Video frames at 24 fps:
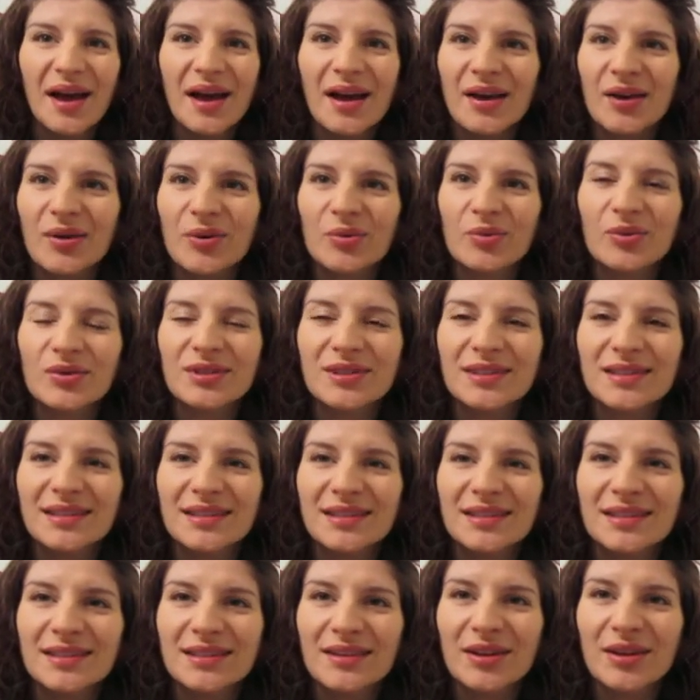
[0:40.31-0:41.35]
it was
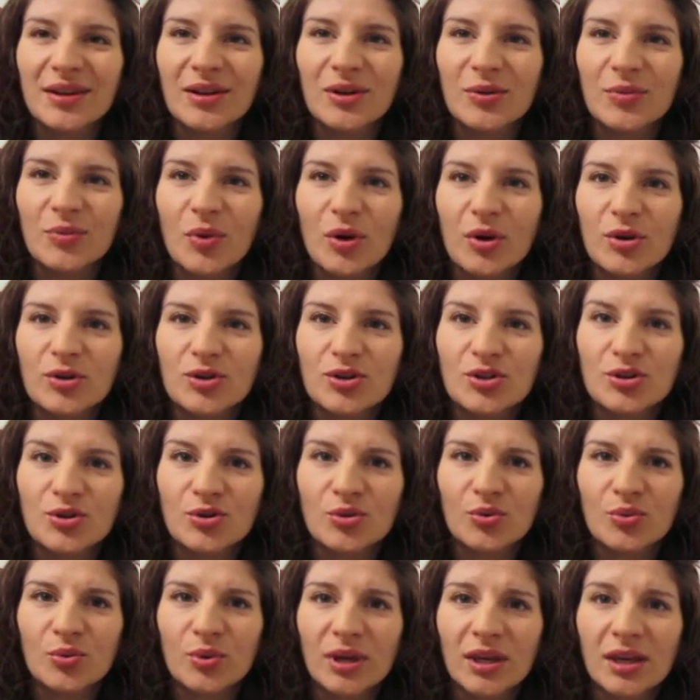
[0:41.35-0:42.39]
an
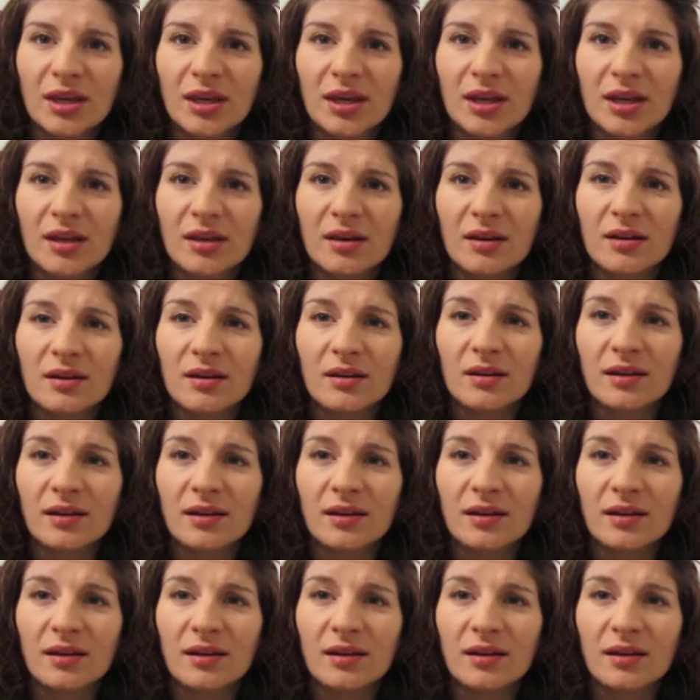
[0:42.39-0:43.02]
emotional week.